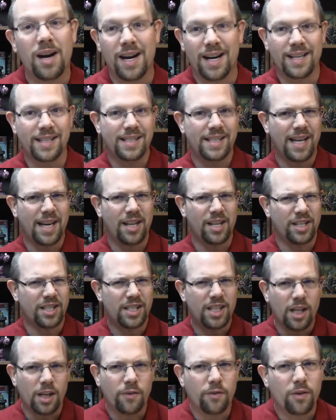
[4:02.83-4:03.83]
I can see the
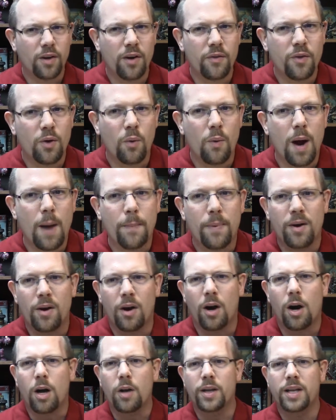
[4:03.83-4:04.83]
silver of the weapon,
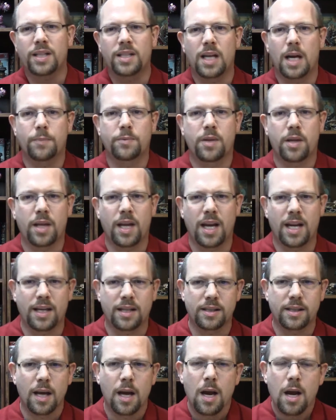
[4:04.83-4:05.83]
all these types of
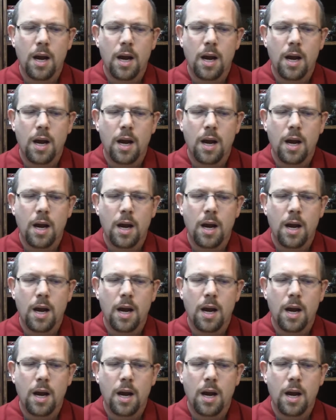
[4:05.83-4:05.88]
things.